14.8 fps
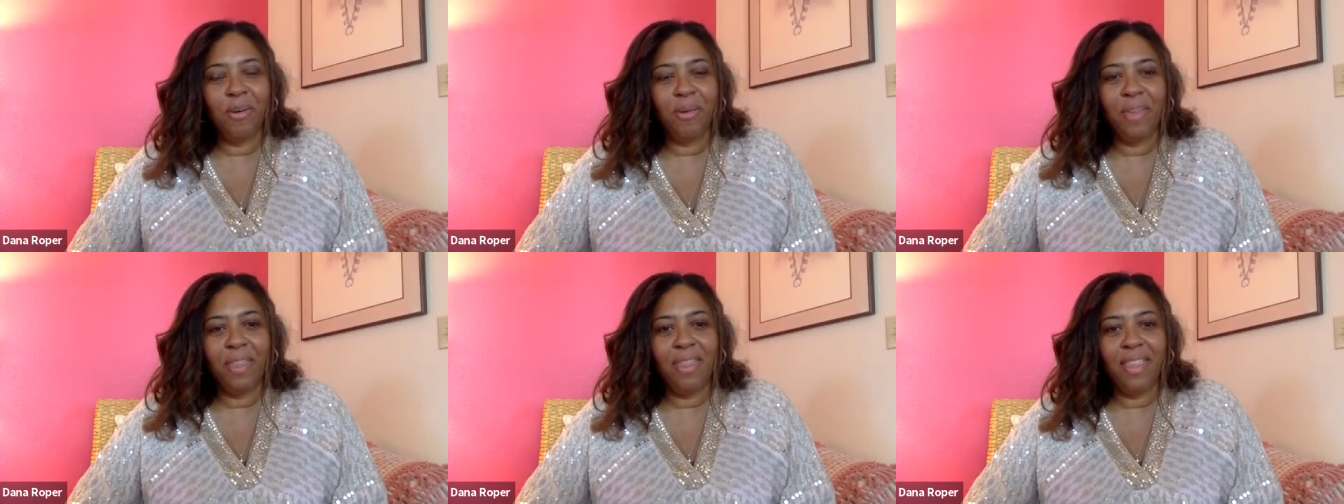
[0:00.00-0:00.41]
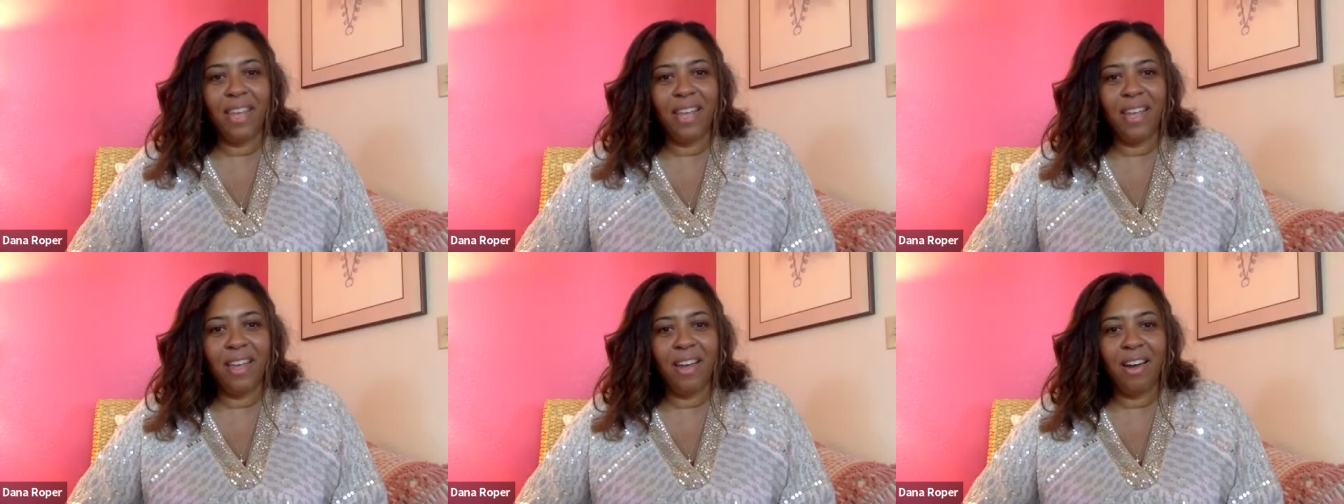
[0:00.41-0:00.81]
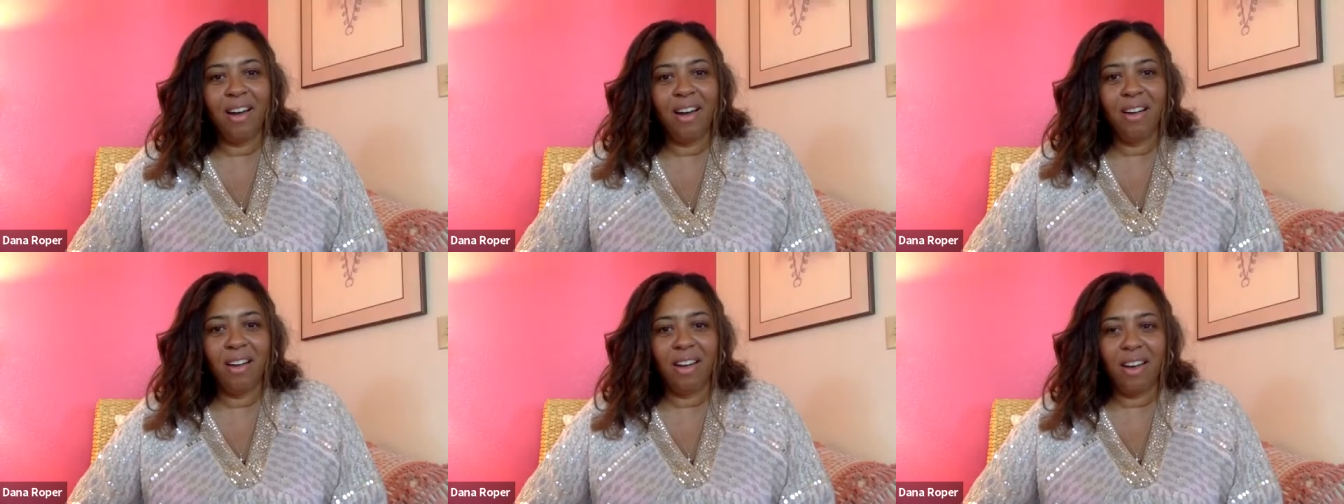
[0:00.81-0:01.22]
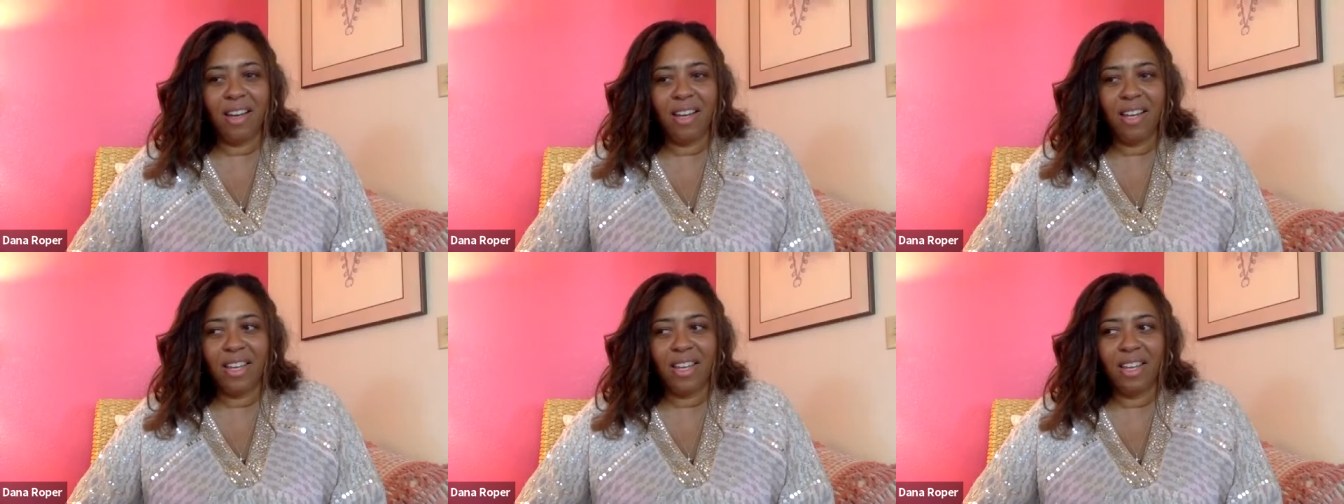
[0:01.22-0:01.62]
when they are
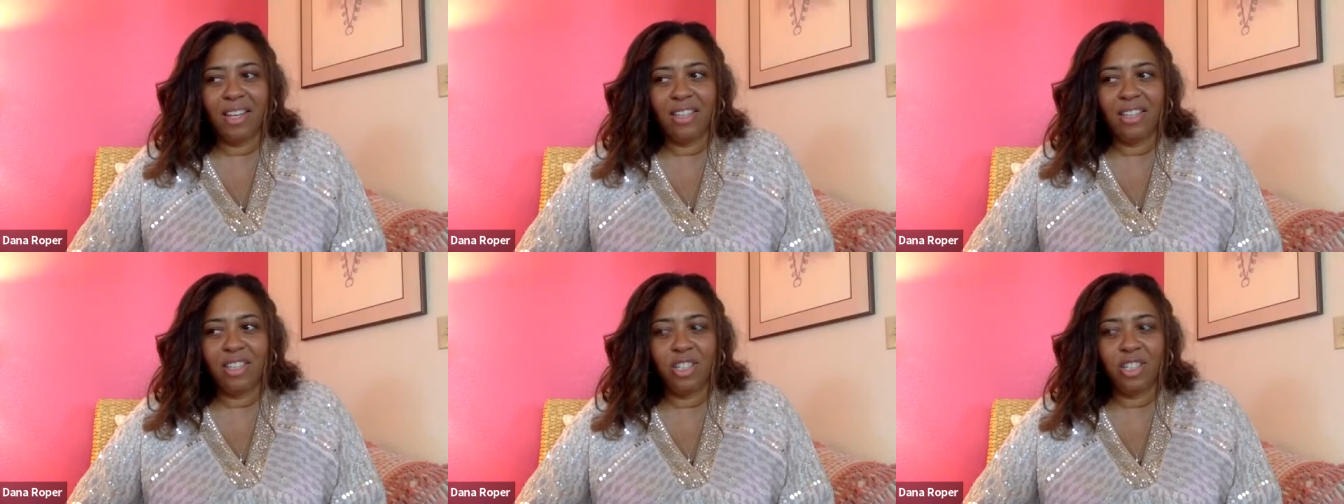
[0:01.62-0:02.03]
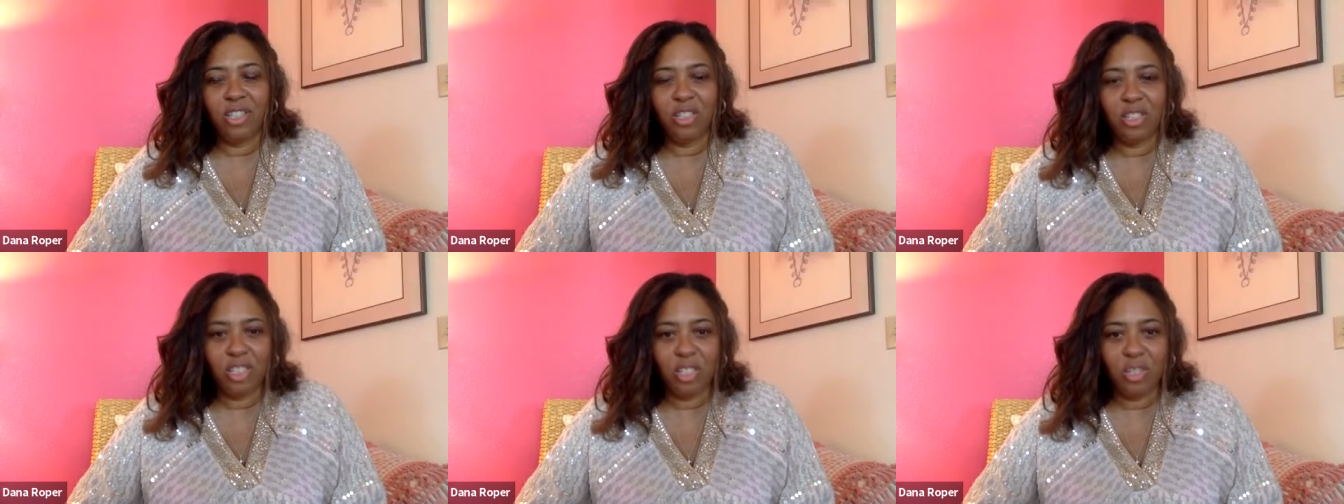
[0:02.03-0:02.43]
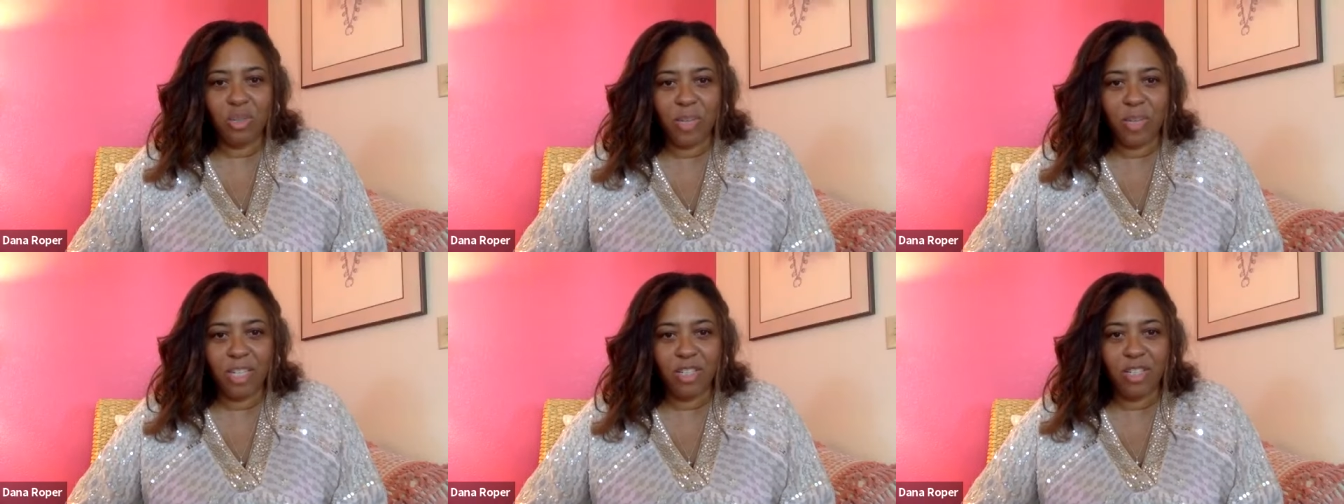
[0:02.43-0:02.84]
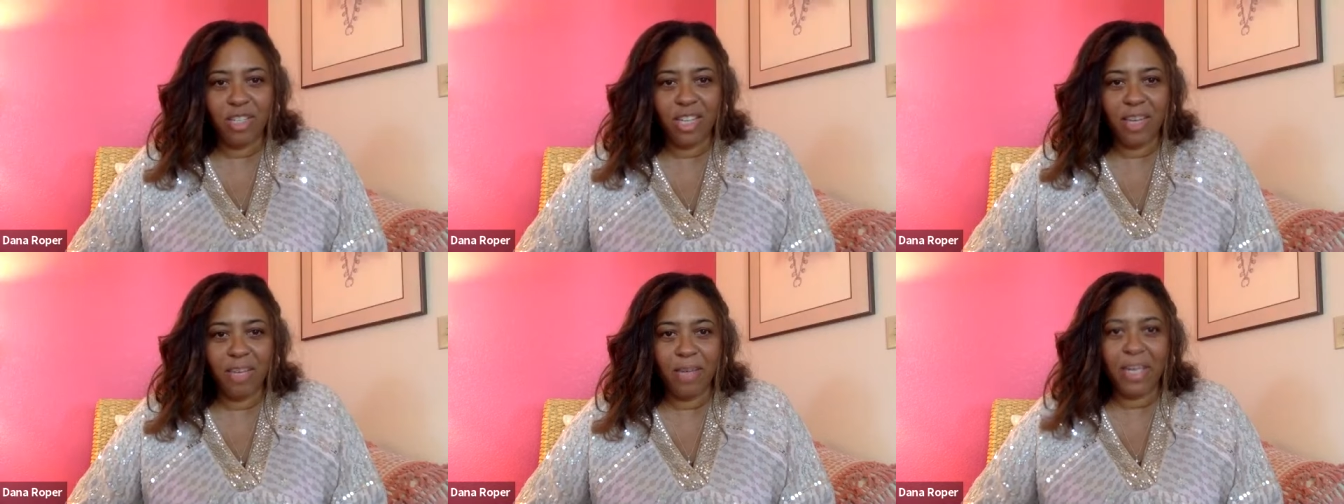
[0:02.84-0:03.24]
not in a certain situation,
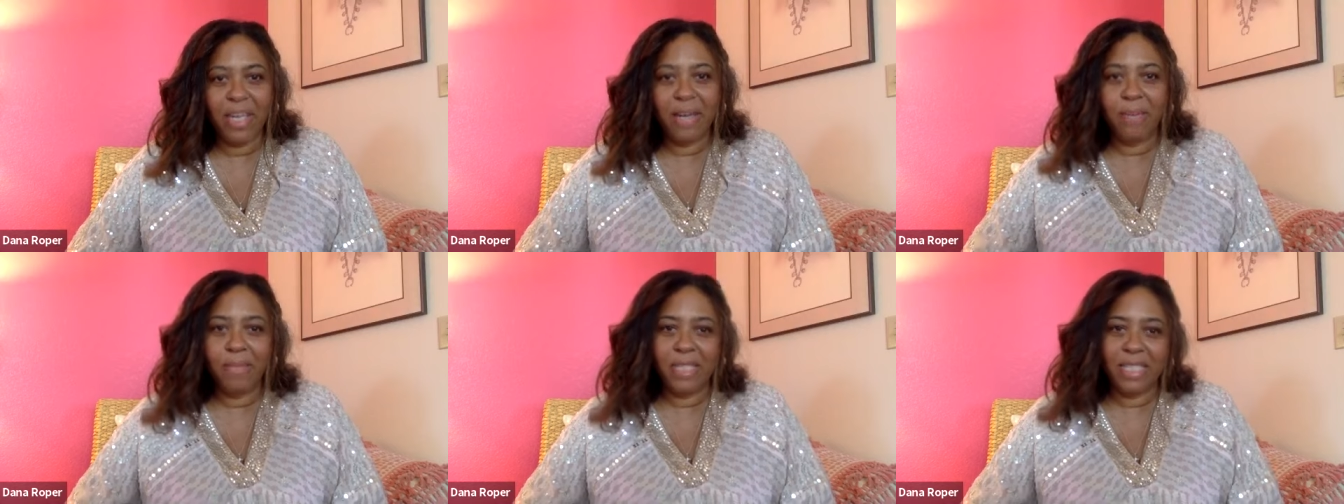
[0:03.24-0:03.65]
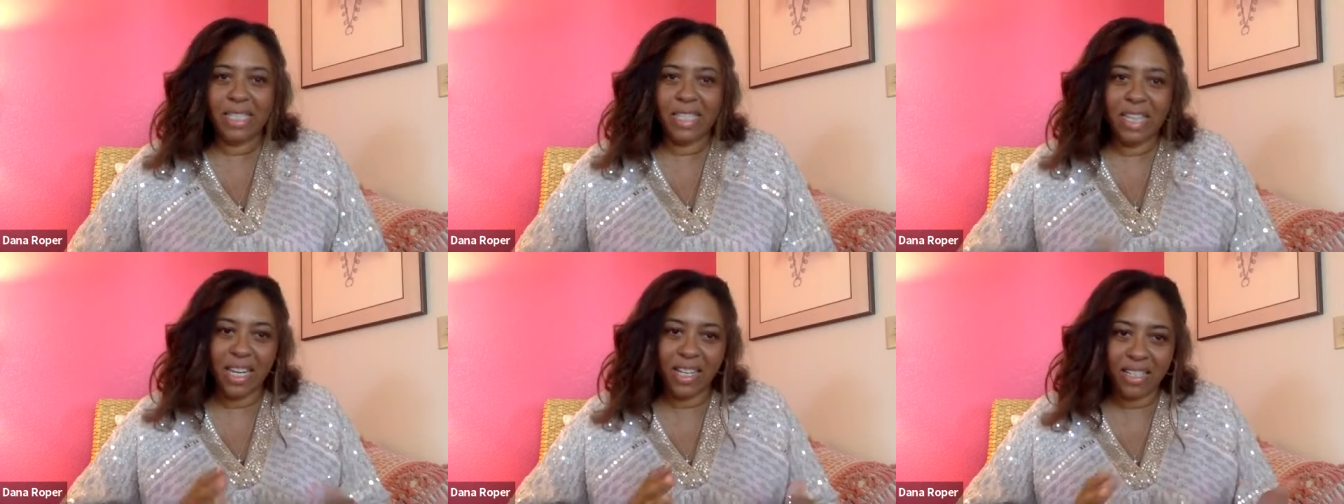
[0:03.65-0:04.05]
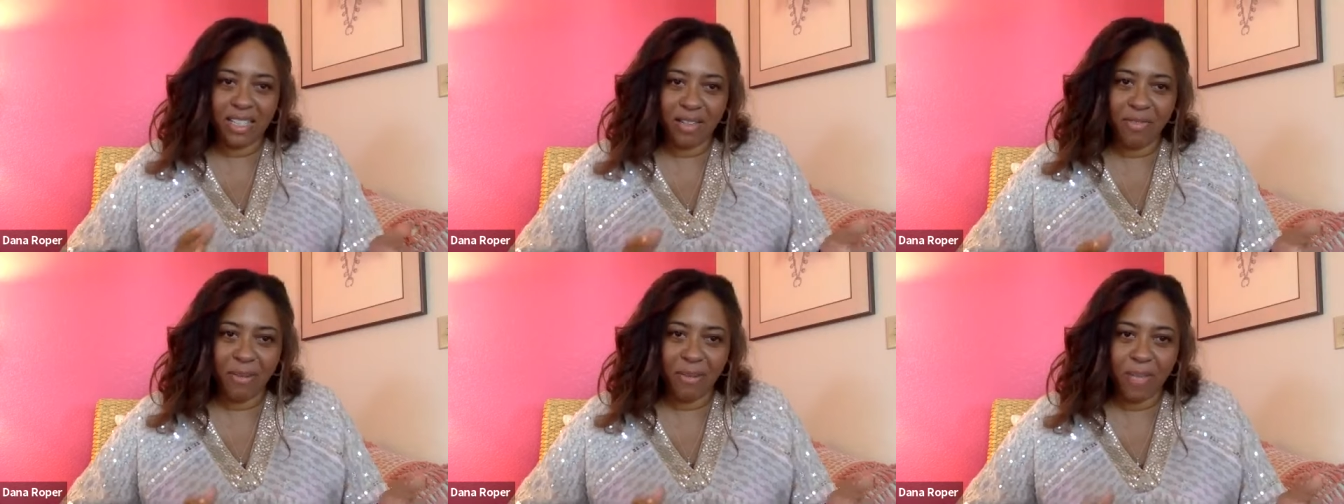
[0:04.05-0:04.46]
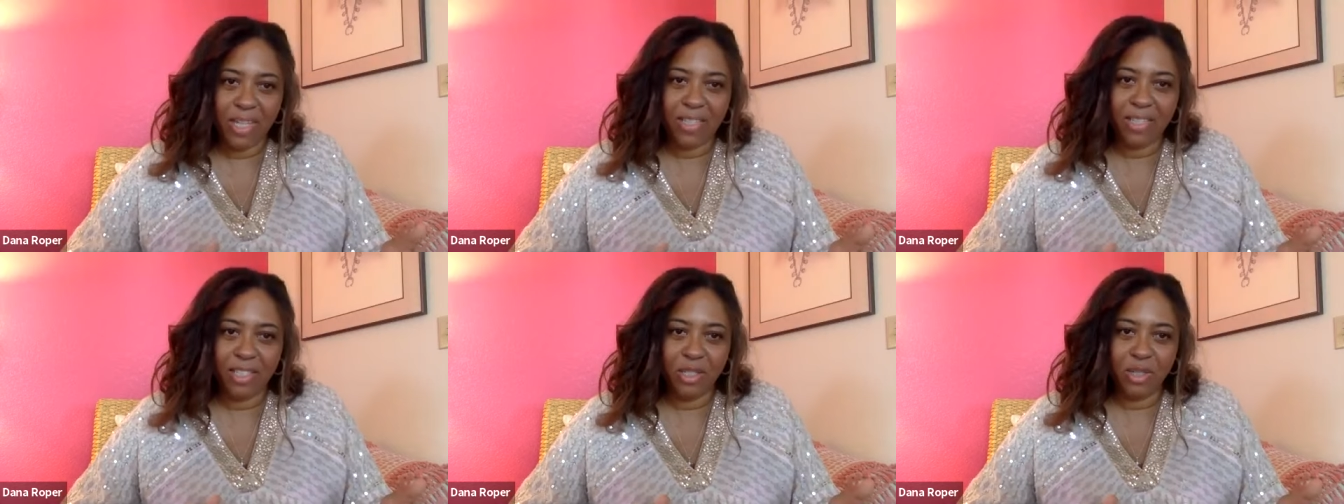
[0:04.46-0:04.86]
they become disconnected from
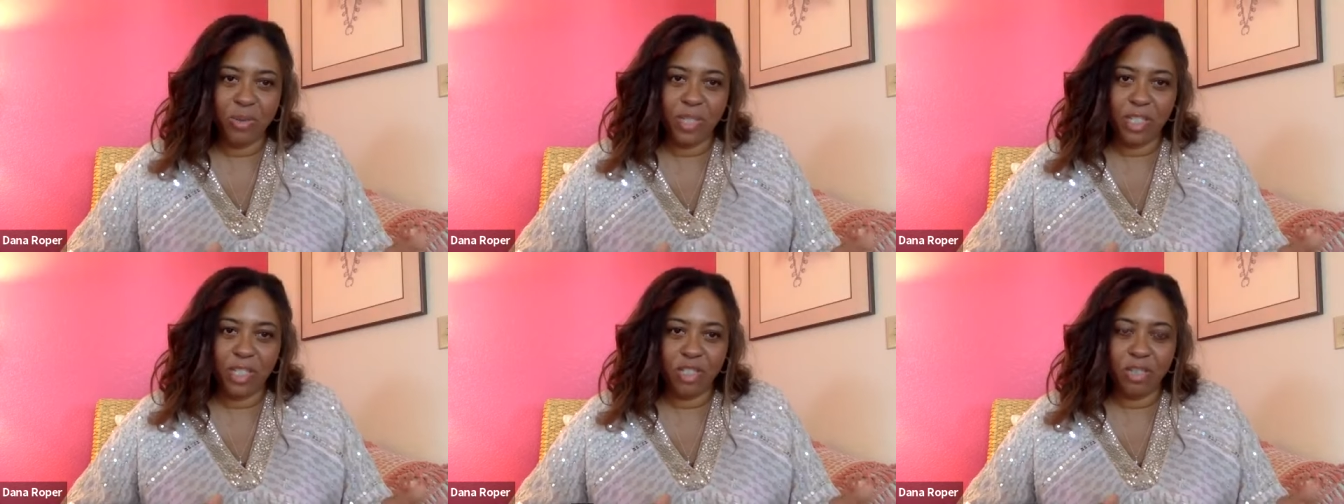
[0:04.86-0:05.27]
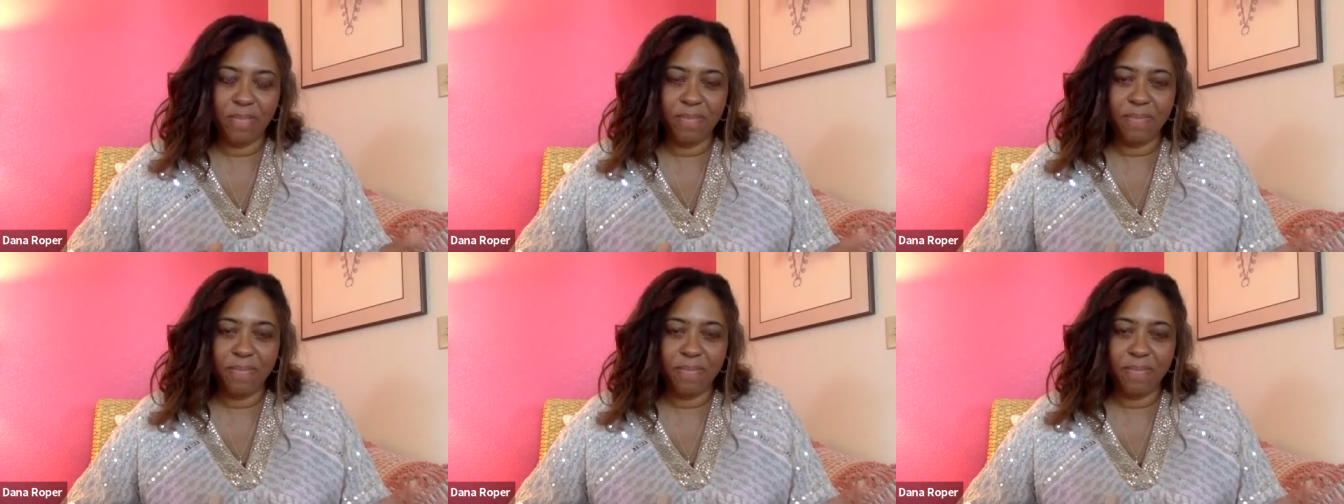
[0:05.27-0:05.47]
that situation.